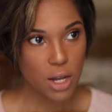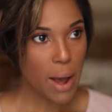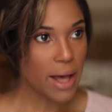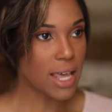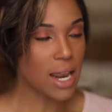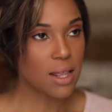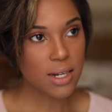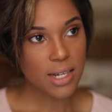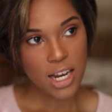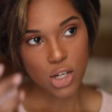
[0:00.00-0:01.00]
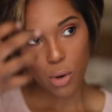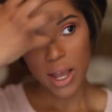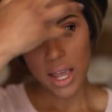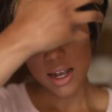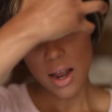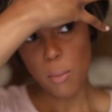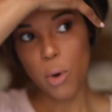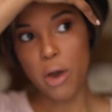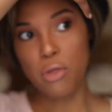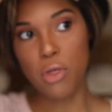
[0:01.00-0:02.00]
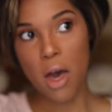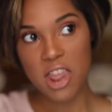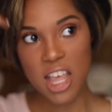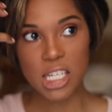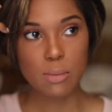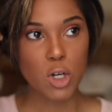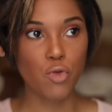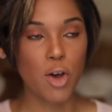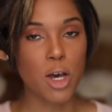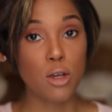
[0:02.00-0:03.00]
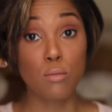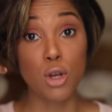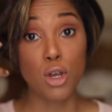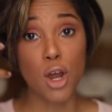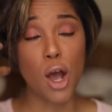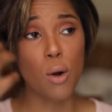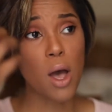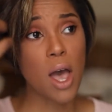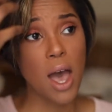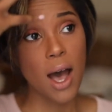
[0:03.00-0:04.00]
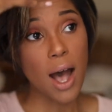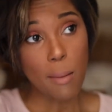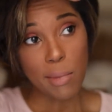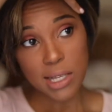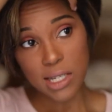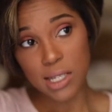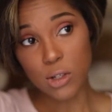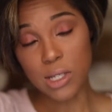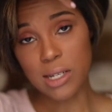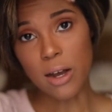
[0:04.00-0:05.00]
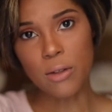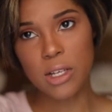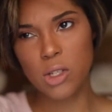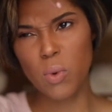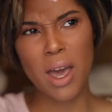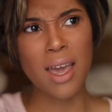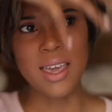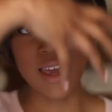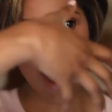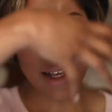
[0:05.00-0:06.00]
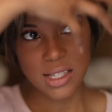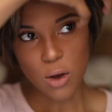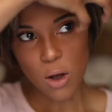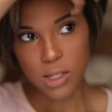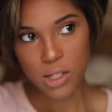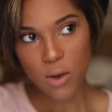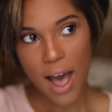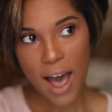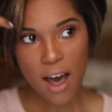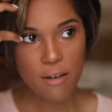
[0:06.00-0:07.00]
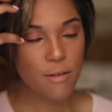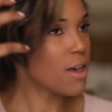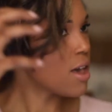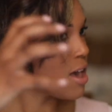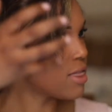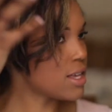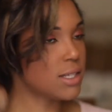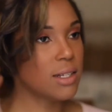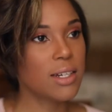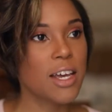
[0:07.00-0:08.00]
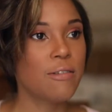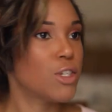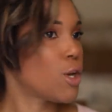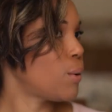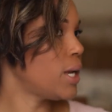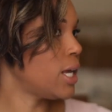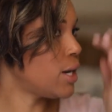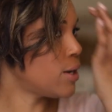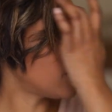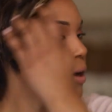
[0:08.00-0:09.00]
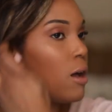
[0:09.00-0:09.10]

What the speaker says: At the end of the day, do I end up with this much volume? No. Is it still styled this way? Yes. So I'll still have this lift going here.